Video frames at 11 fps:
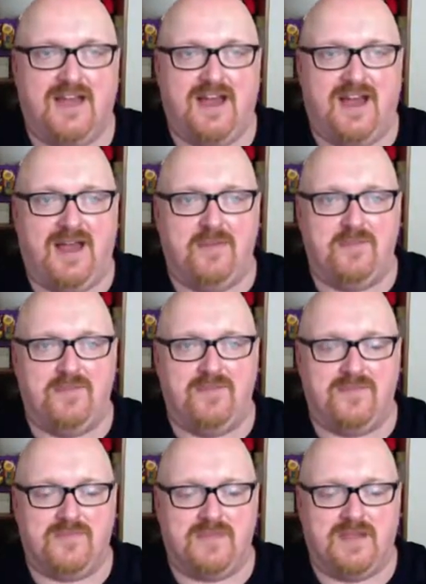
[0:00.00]
on
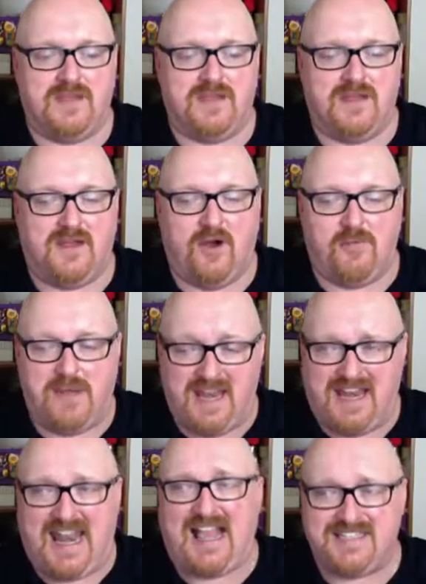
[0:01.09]
my
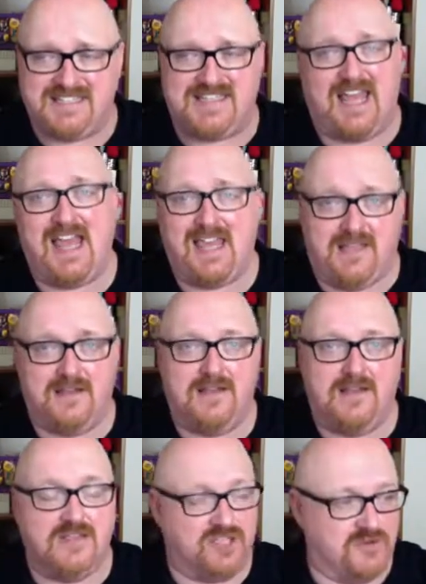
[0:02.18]
last day,
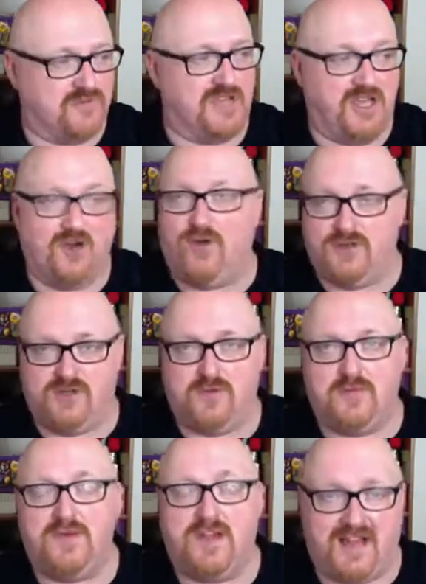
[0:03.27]
somebody called
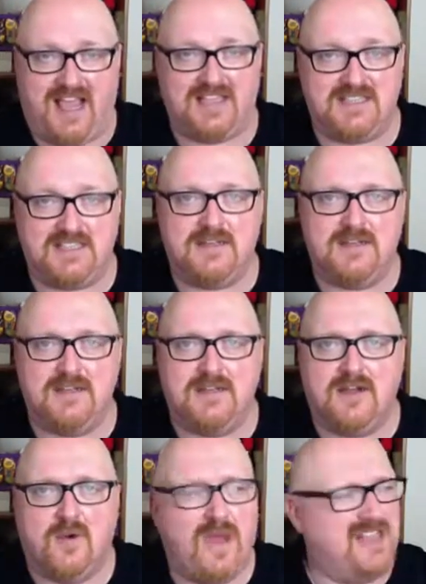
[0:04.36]
up and asked,
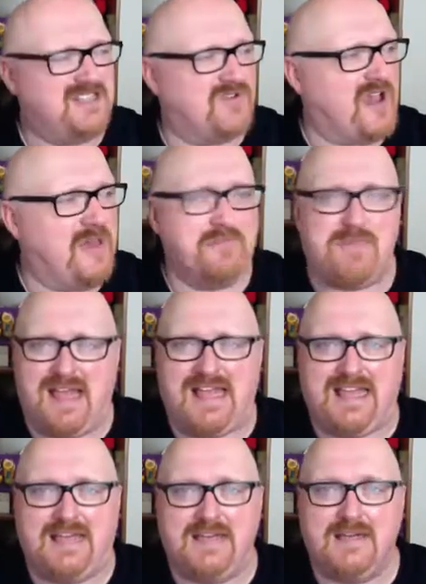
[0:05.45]
"Where's Graham Mack?"